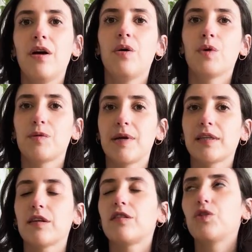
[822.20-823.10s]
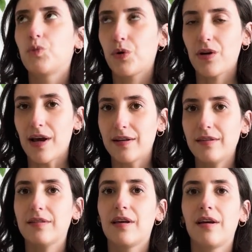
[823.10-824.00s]
which makes it super
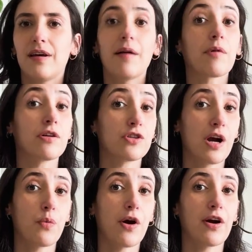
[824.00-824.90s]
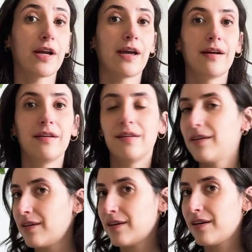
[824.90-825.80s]
nice. I'm gonna try wearing it
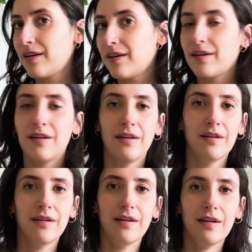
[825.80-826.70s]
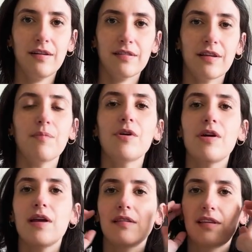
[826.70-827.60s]
in the summer
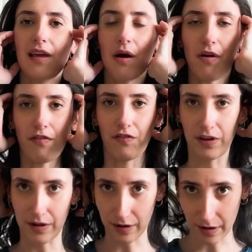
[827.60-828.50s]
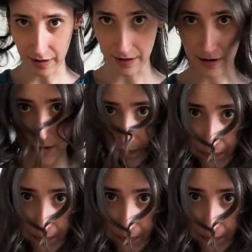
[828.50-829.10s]
and see how I feel in it.